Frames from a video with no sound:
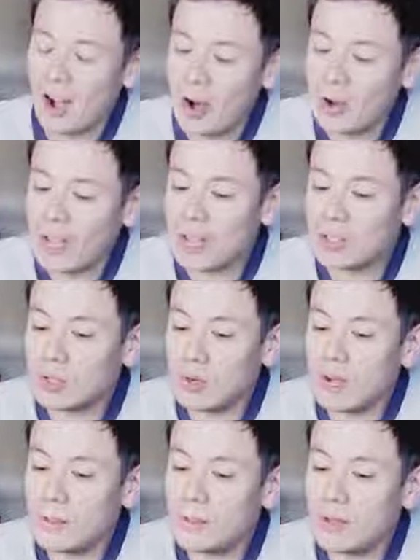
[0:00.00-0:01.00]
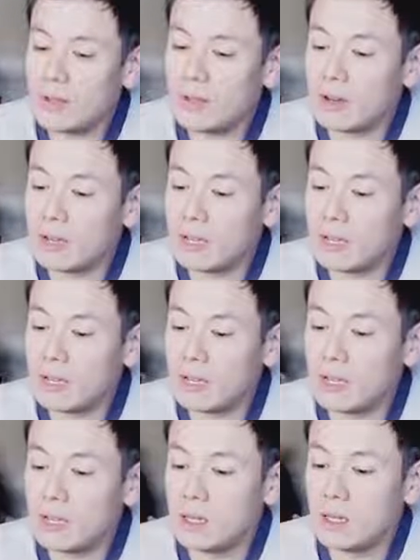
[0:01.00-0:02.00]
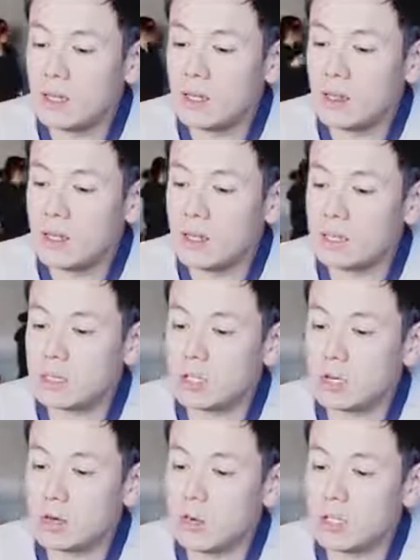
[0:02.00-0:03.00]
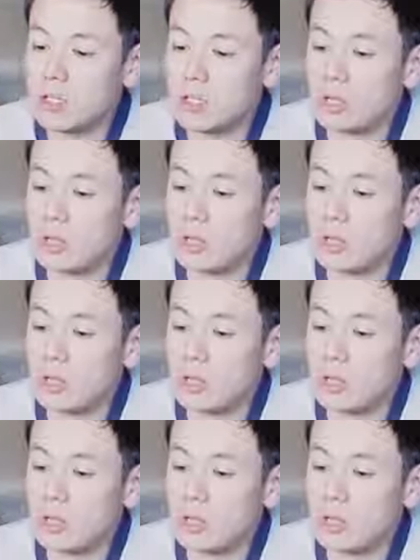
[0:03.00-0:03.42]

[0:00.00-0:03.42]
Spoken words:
Okay, so I'm definitely this original,